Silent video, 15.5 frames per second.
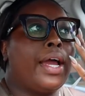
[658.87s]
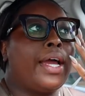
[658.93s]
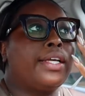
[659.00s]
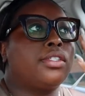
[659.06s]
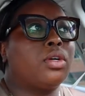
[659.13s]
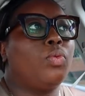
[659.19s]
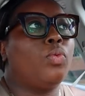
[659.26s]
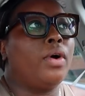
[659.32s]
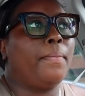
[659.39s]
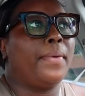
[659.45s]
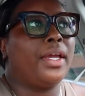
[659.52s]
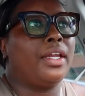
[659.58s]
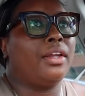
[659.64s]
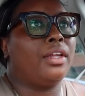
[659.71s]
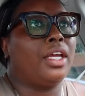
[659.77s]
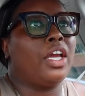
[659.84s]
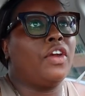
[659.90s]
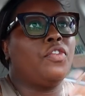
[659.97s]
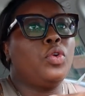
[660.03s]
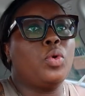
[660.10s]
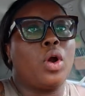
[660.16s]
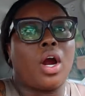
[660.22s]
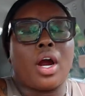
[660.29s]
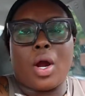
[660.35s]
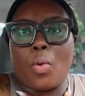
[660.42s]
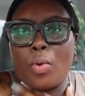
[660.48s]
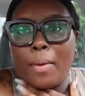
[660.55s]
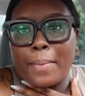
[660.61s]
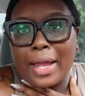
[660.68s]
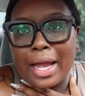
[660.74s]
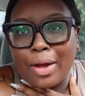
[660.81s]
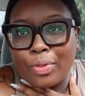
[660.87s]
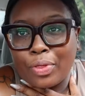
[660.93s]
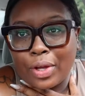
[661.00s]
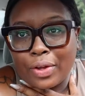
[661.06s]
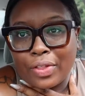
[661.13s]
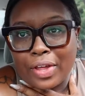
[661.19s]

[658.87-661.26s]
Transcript: as a woman, if you are a woman out there